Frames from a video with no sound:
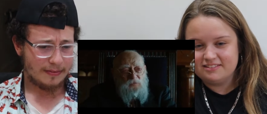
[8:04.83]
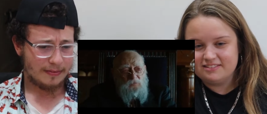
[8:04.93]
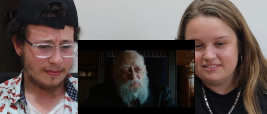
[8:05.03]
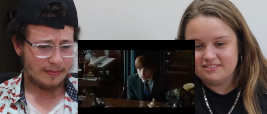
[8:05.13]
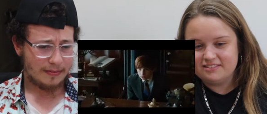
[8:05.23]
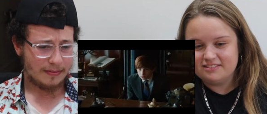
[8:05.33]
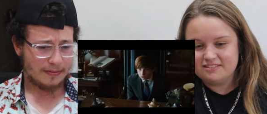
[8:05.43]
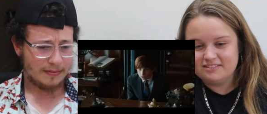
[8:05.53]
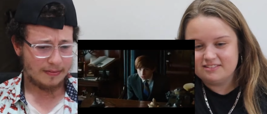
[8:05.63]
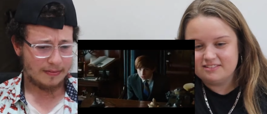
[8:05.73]

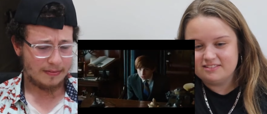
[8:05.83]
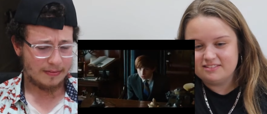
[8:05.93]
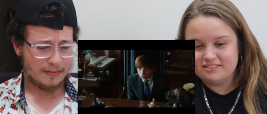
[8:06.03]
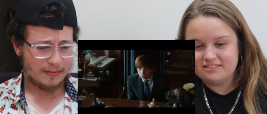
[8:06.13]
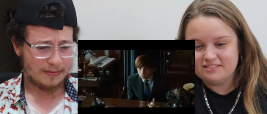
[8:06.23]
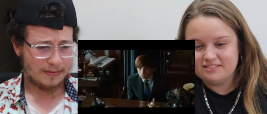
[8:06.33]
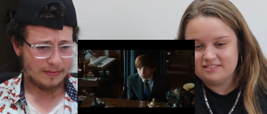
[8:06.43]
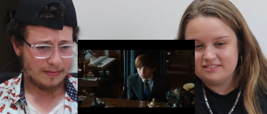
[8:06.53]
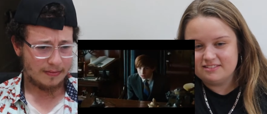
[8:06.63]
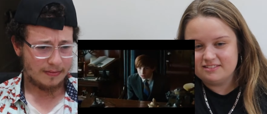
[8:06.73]

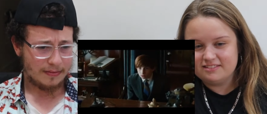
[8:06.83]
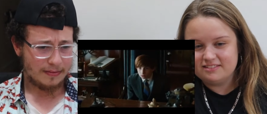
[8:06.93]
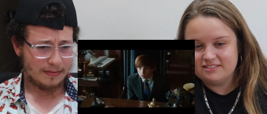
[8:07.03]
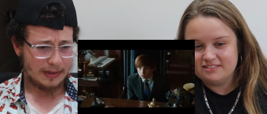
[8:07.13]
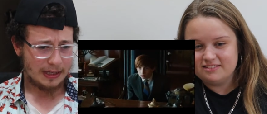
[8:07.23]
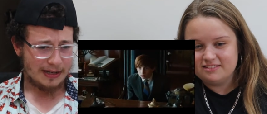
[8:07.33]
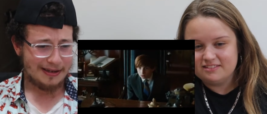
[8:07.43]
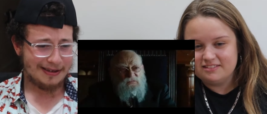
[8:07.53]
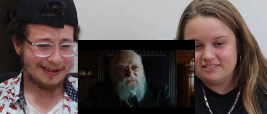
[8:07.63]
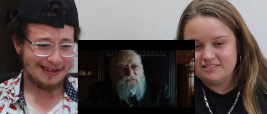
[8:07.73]

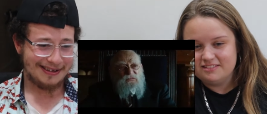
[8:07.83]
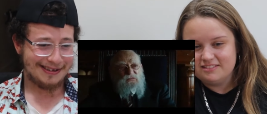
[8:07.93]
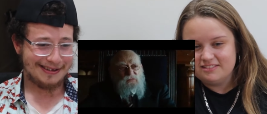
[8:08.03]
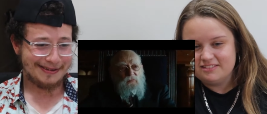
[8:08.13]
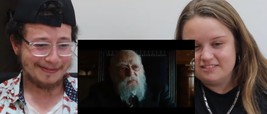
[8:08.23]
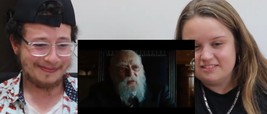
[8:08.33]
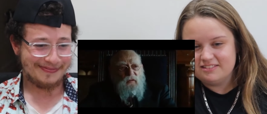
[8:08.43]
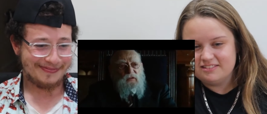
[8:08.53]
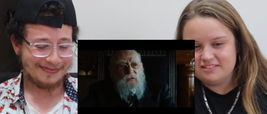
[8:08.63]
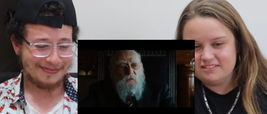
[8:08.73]

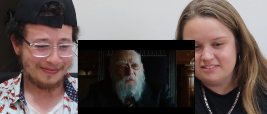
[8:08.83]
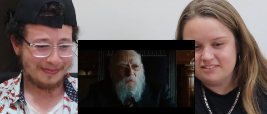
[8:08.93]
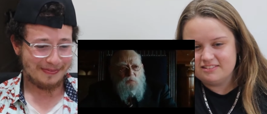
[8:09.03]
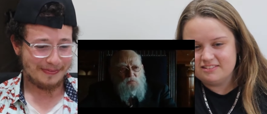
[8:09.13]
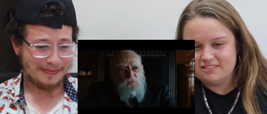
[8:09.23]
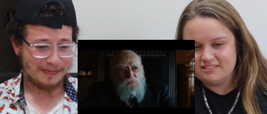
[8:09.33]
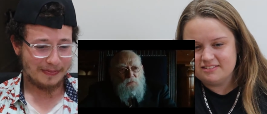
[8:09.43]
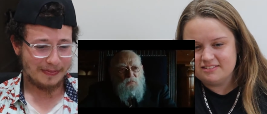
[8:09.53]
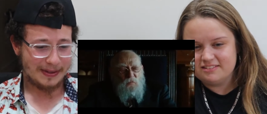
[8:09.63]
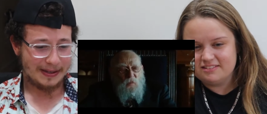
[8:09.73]

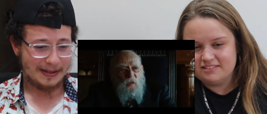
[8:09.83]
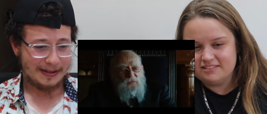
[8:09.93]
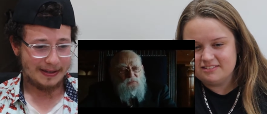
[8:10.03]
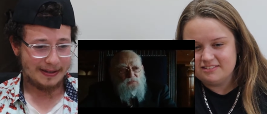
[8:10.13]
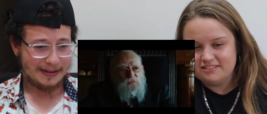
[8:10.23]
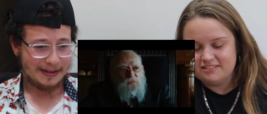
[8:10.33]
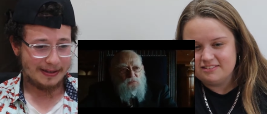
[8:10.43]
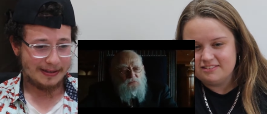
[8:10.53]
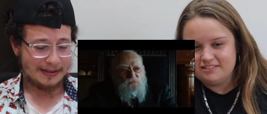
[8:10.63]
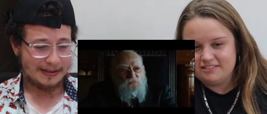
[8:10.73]

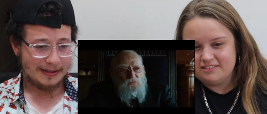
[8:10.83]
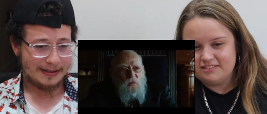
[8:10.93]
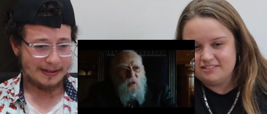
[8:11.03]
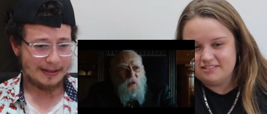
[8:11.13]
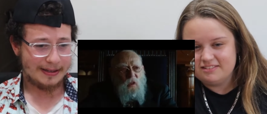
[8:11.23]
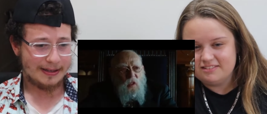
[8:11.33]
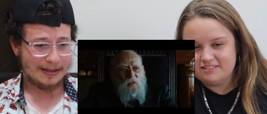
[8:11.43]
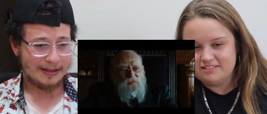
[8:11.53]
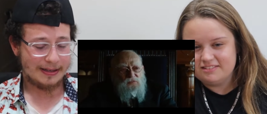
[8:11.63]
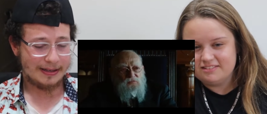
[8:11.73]
Nothing is said.